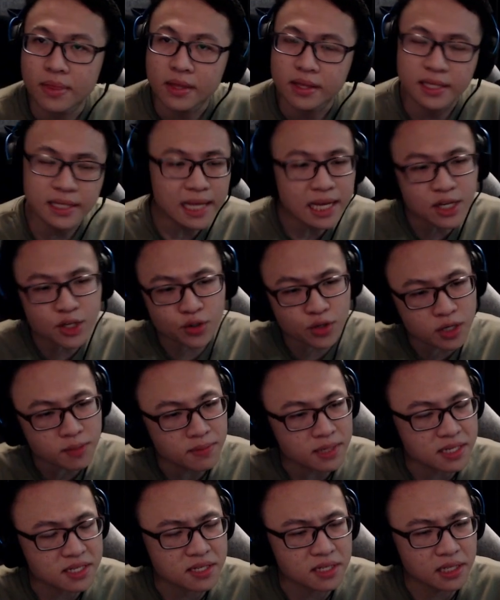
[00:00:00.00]
did I
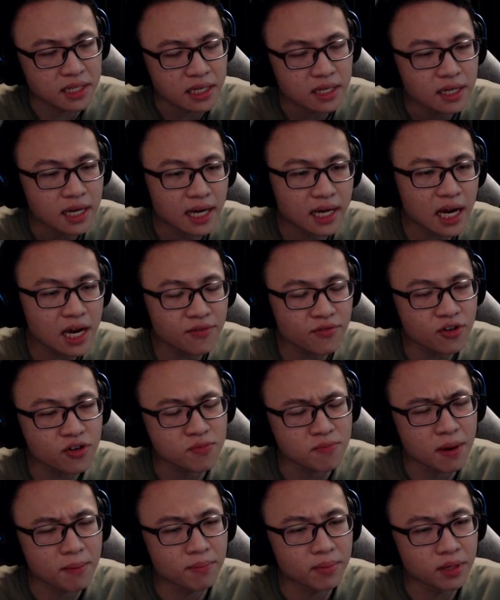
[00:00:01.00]
stream yesterday? I can't even
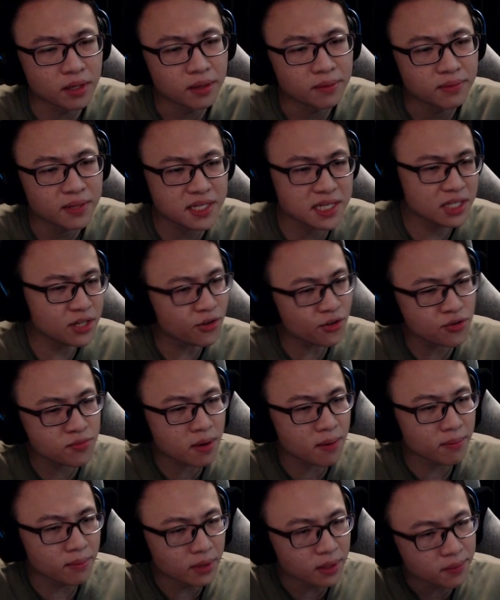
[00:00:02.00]
remember. Does anyone
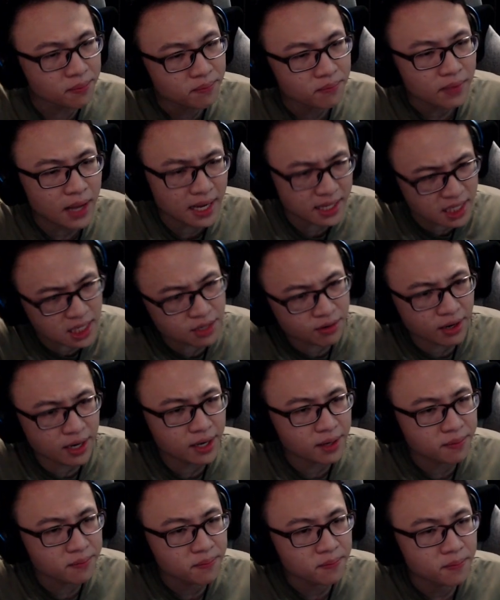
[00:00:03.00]
remember? I did,
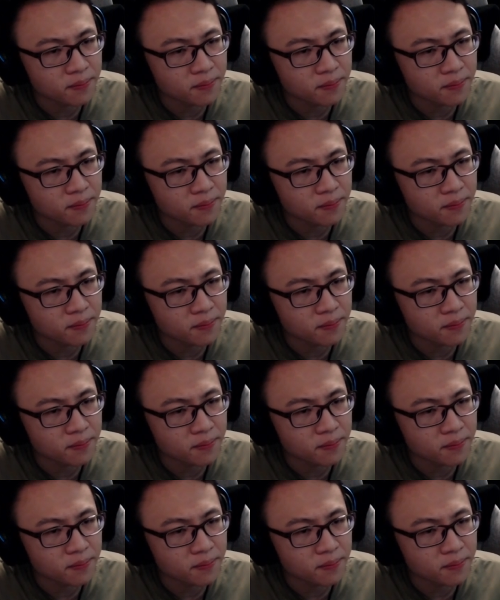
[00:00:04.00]
right?